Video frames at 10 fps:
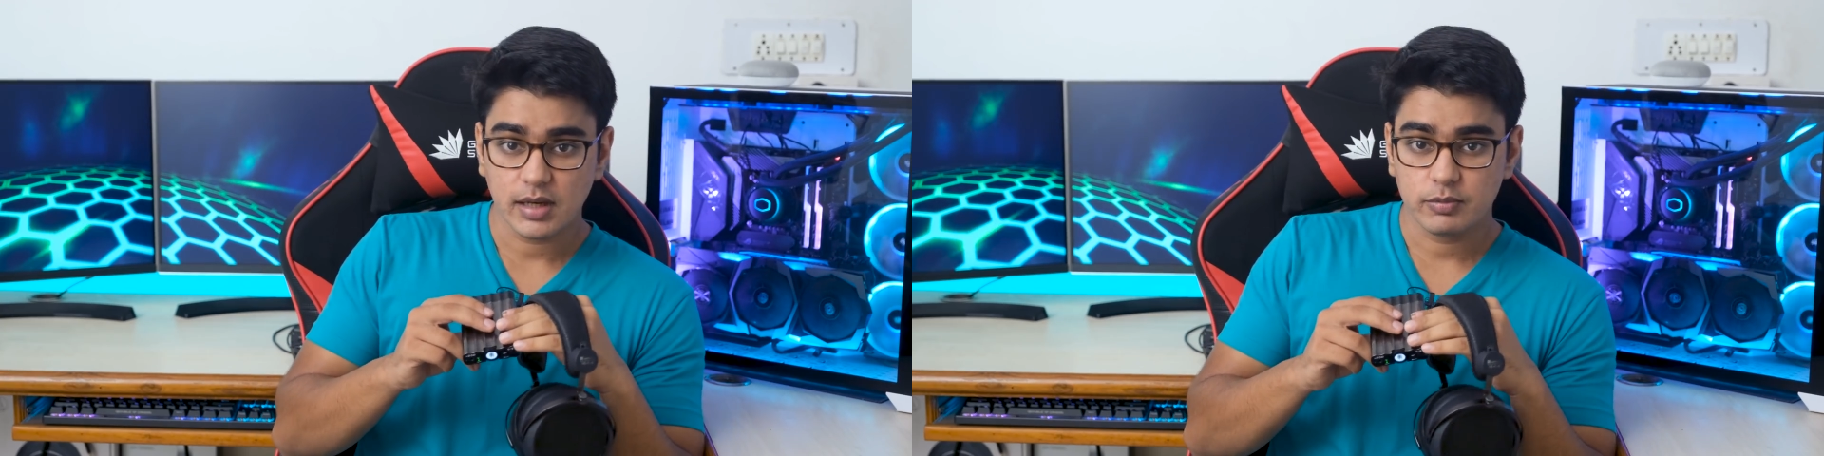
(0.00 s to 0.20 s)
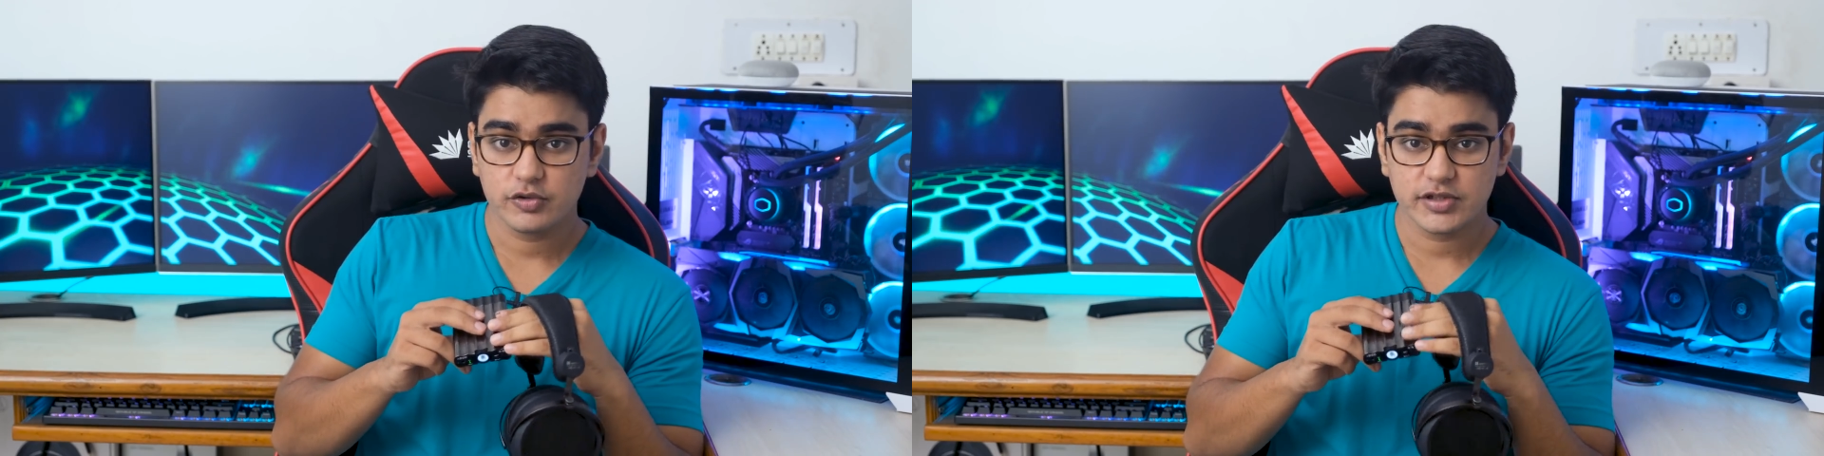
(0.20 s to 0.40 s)

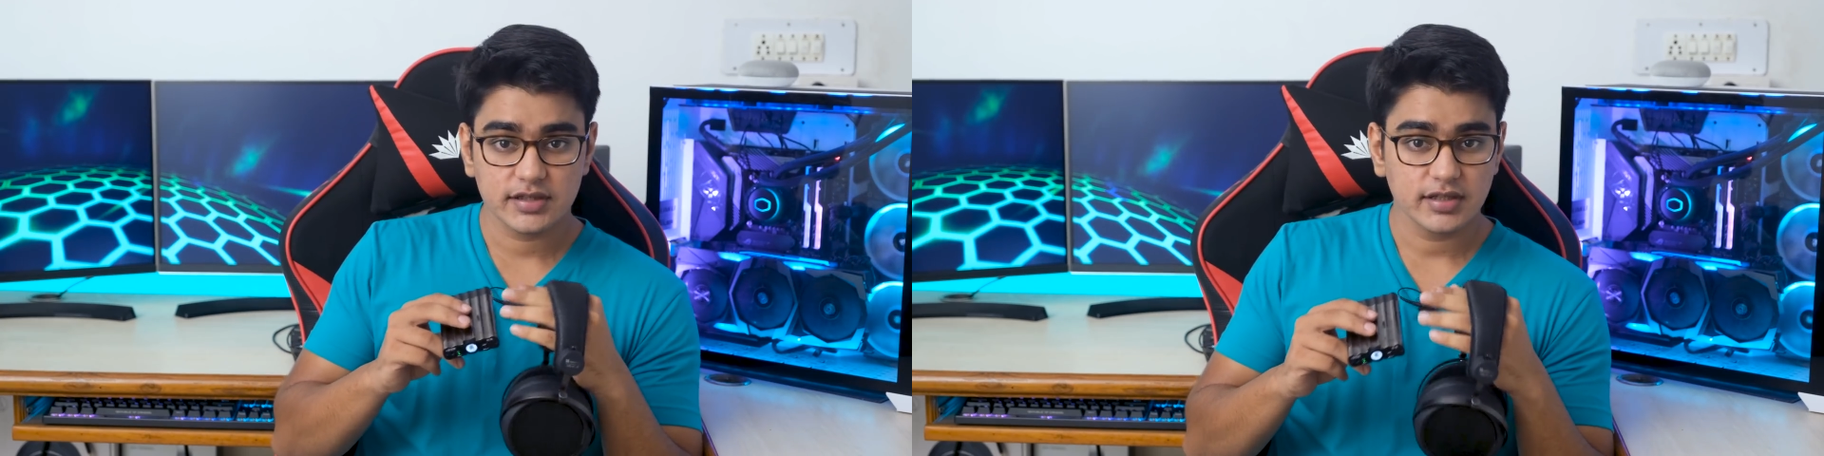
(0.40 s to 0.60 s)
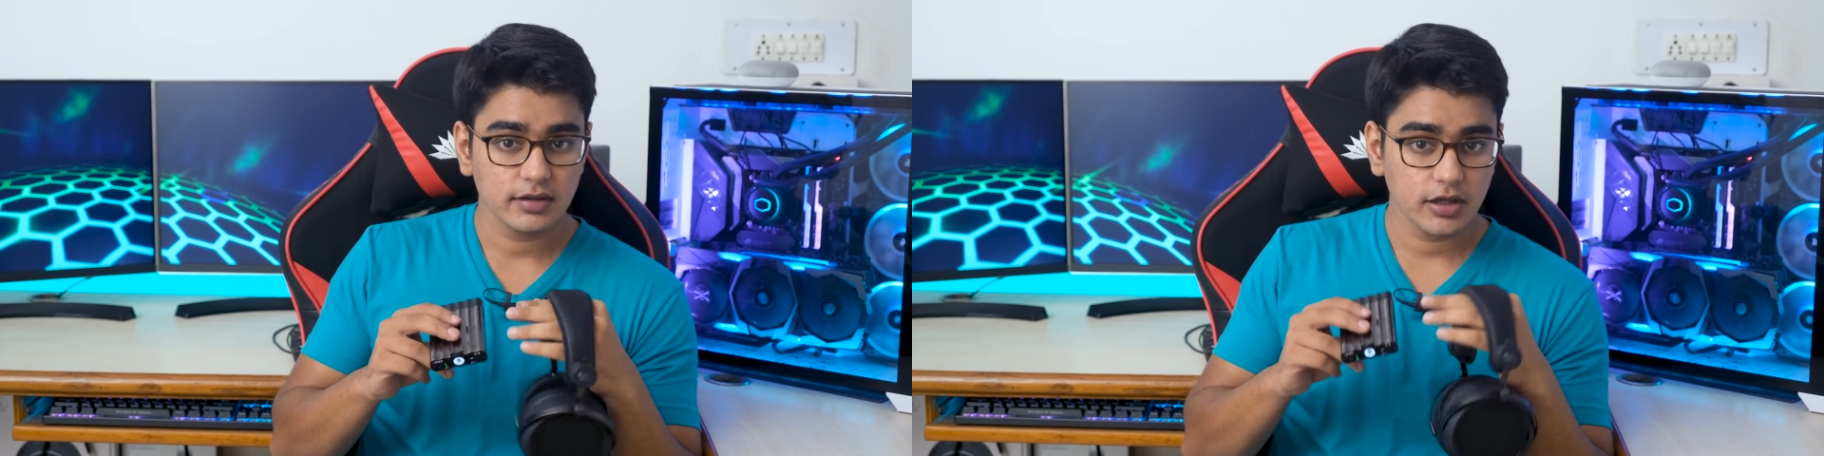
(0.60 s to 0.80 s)
up to
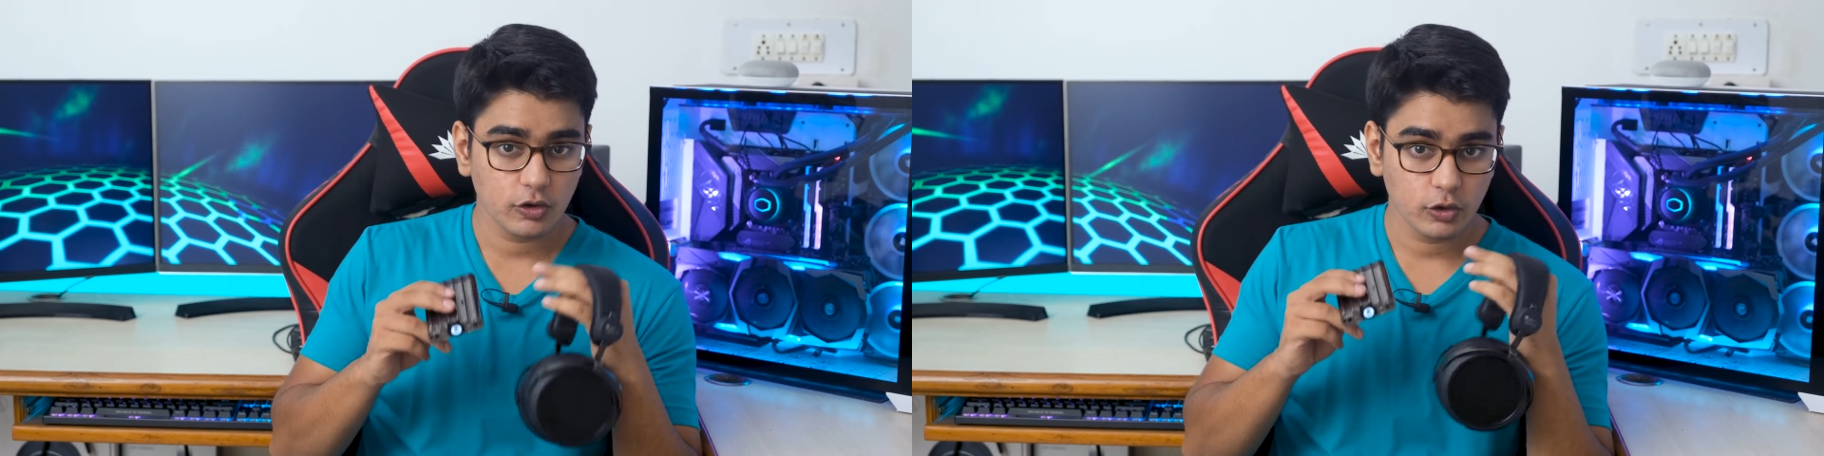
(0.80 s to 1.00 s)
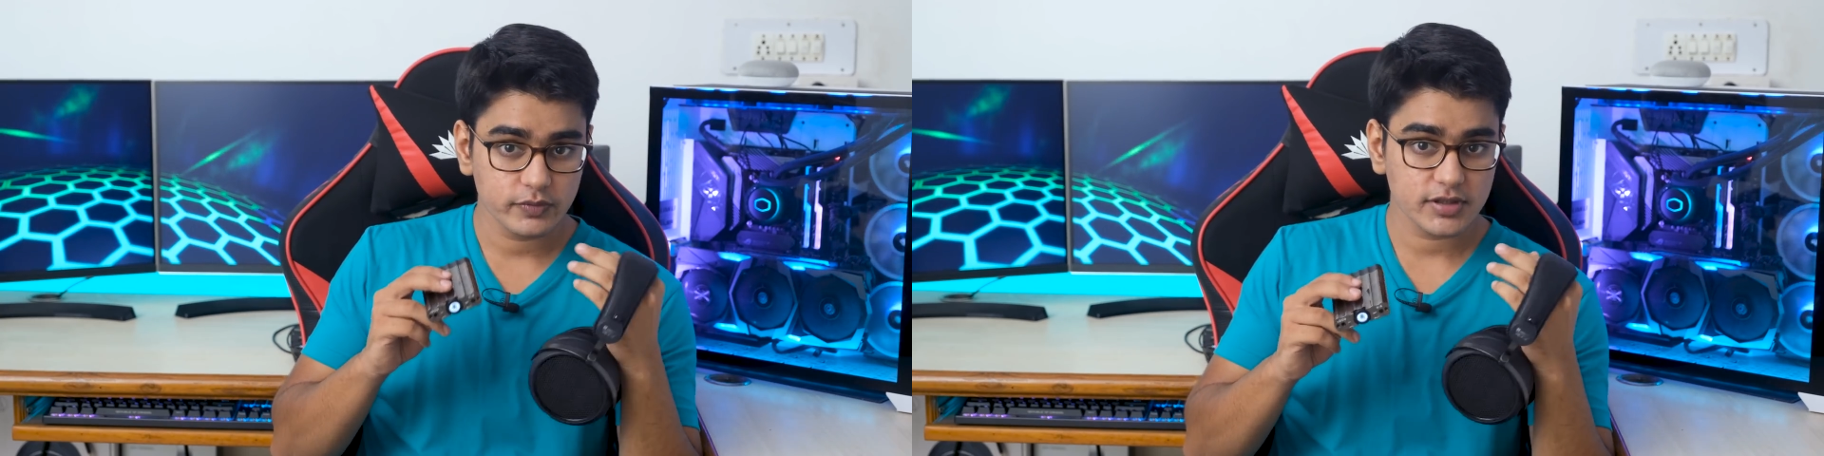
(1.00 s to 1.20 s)
600
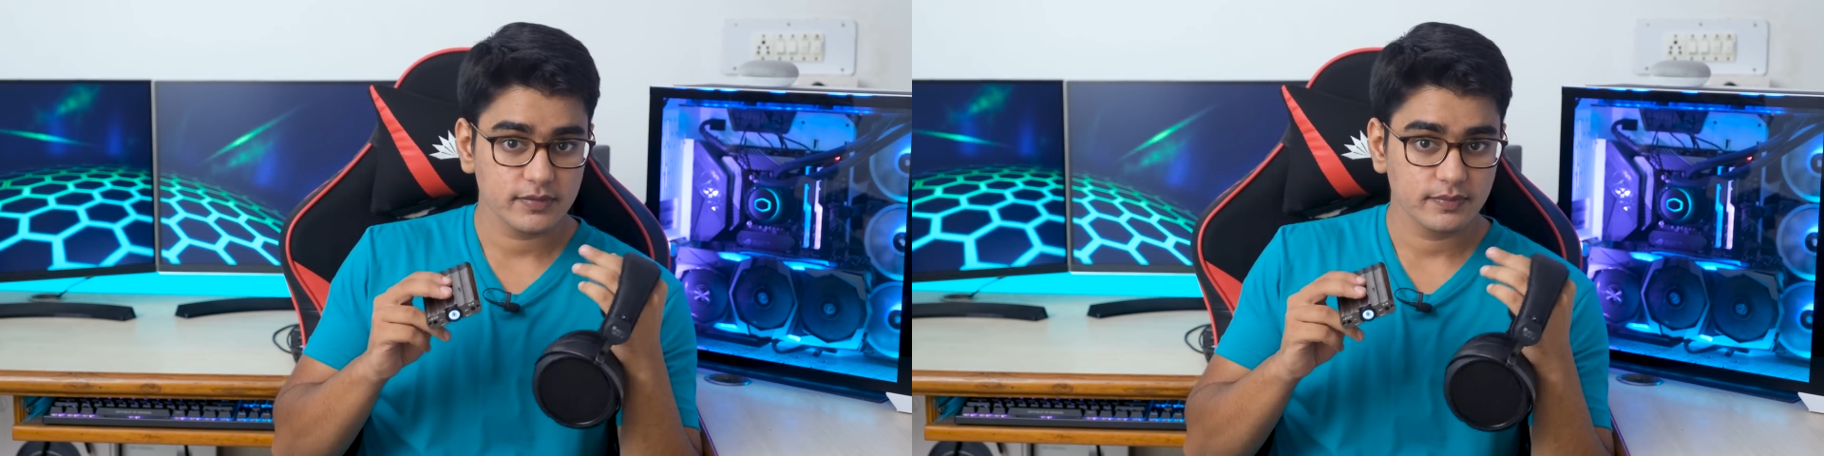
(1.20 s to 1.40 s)
ohms,